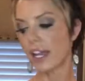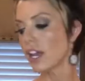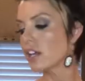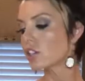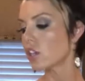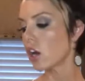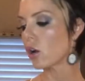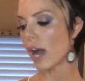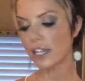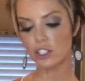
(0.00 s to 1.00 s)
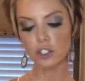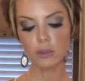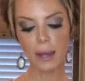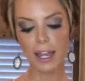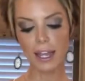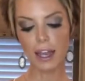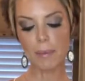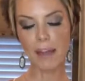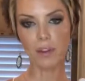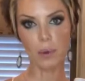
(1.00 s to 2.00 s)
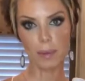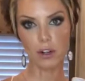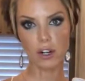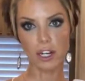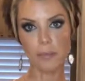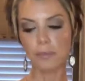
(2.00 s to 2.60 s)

So I do my heavy whipping cream.